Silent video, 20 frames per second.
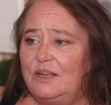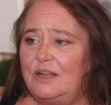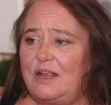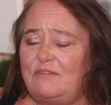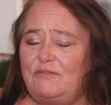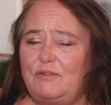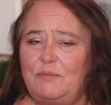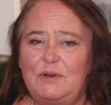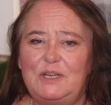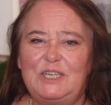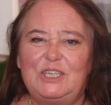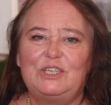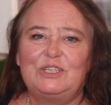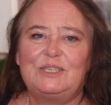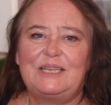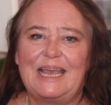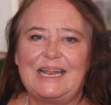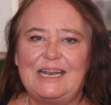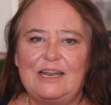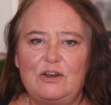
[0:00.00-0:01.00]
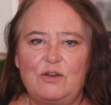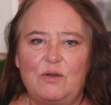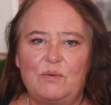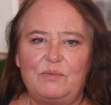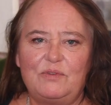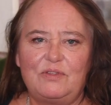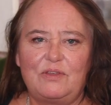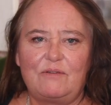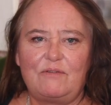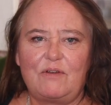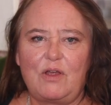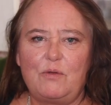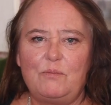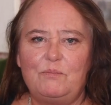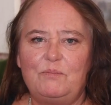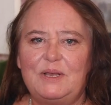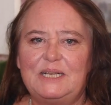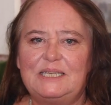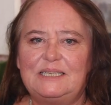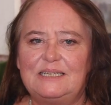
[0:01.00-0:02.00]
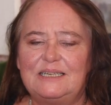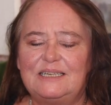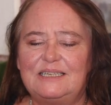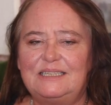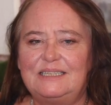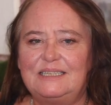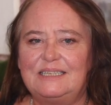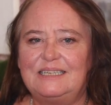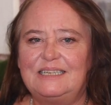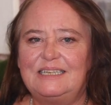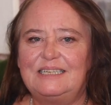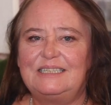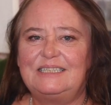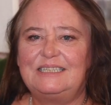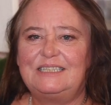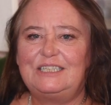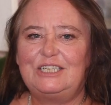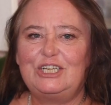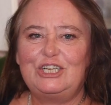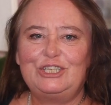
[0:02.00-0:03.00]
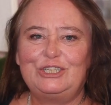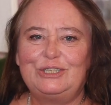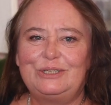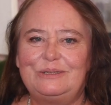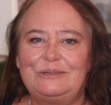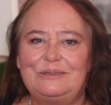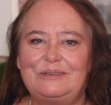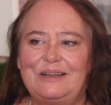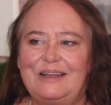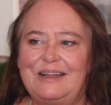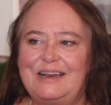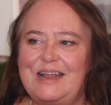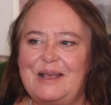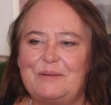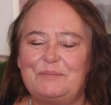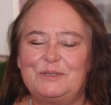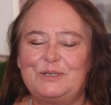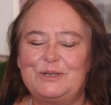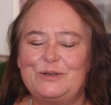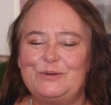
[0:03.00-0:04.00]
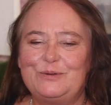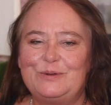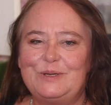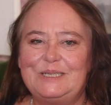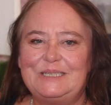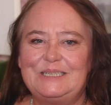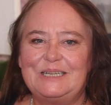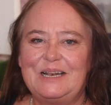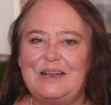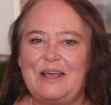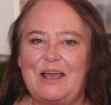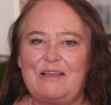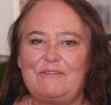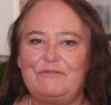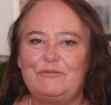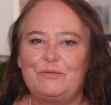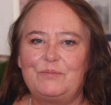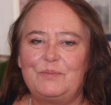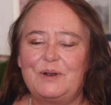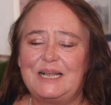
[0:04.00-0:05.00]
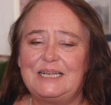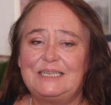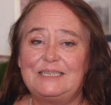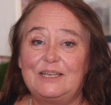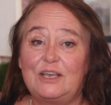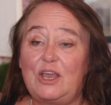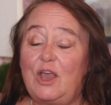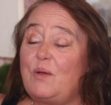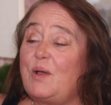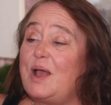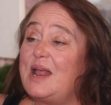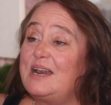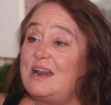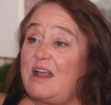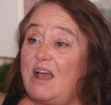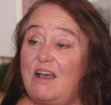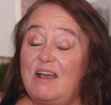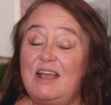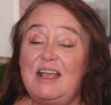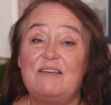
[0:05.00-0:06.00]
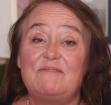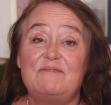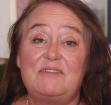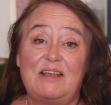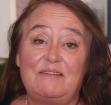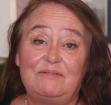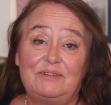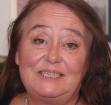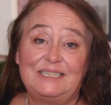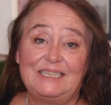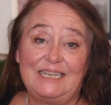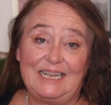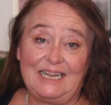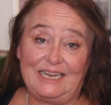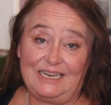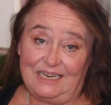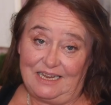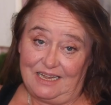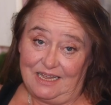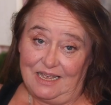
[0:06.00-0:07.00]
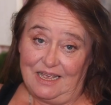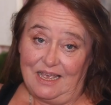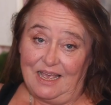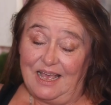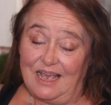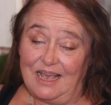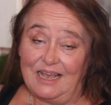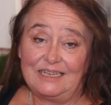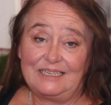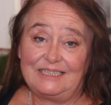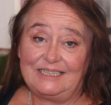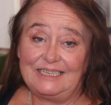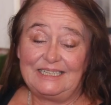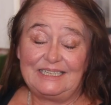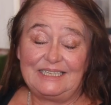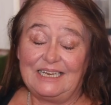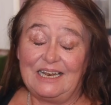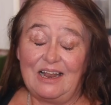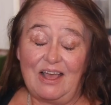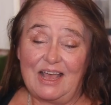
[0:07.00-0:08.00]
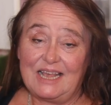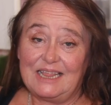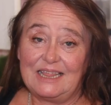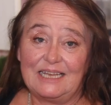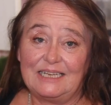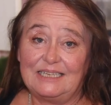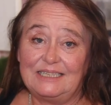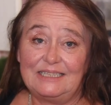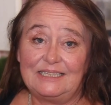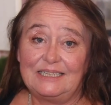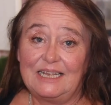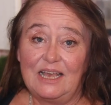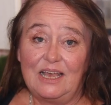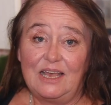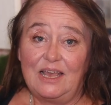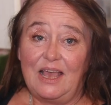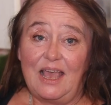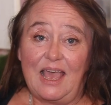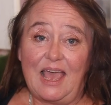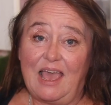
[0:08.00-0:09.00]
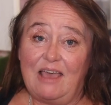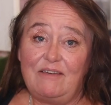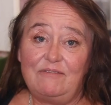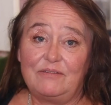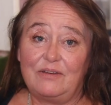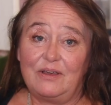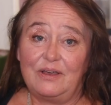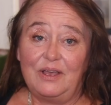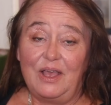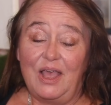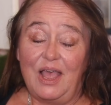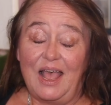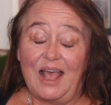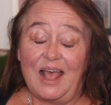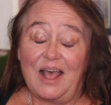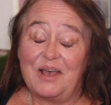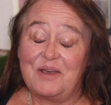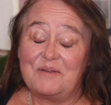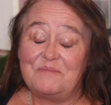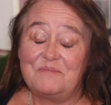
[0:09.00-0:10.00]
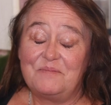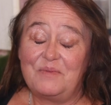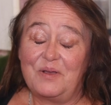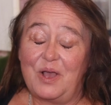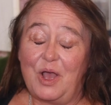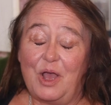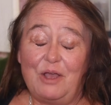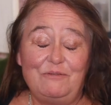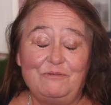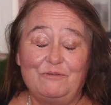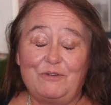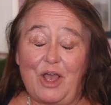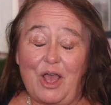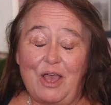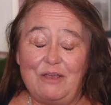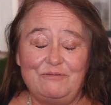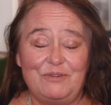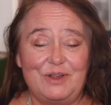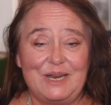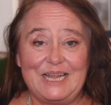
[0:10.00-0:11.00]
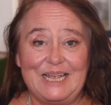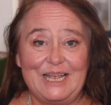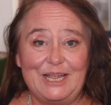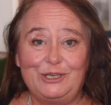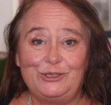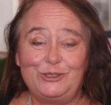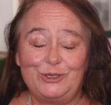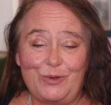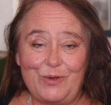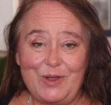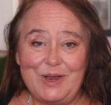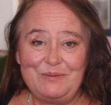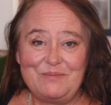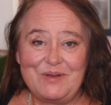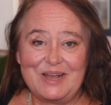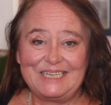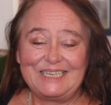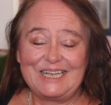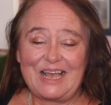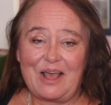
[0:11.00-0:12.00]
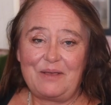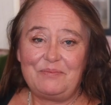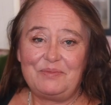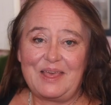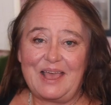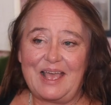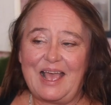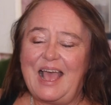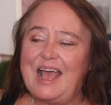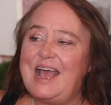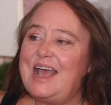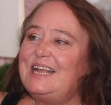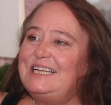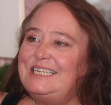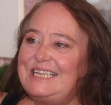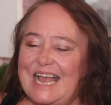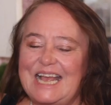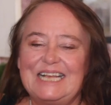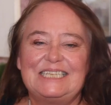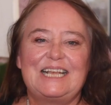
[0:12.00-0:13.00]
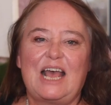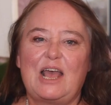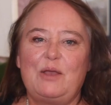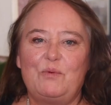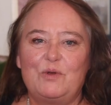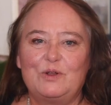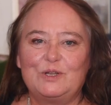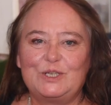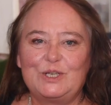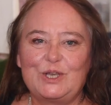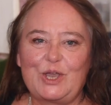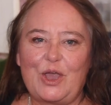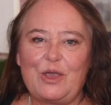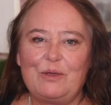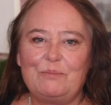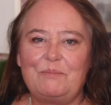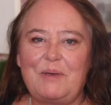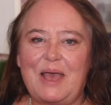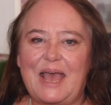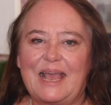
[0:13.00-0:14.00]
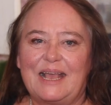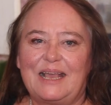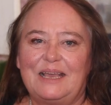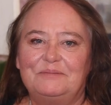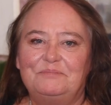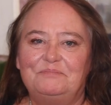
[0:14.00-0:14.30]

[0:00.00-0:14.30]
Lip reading: everybody's just getting on with their own business, and it's just an absolutely delightful place to go. And I have never seen a city like this ever. I really enjoyed my time there, and yes, I want to go back.